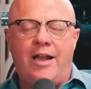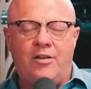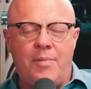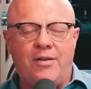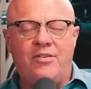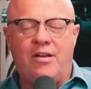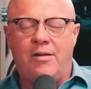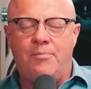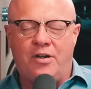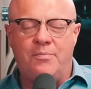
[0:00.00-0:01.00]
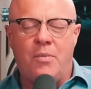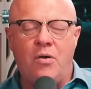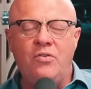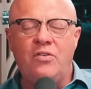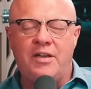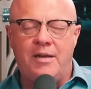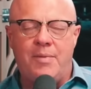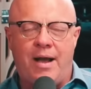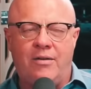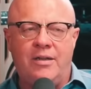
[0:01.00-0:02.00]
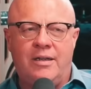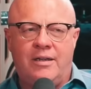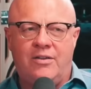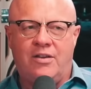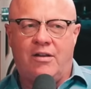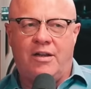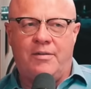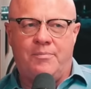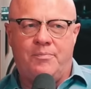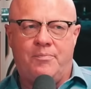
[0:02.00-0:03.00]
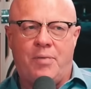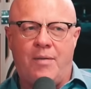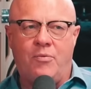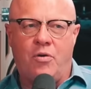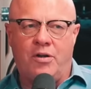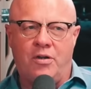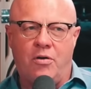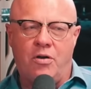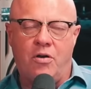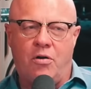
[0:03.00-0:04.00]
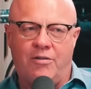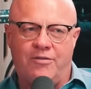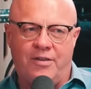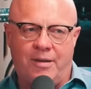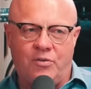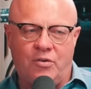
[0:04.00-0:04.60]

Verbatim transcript: It's about selling, but it's mostly about selling popcorn and Coca-Cola for them.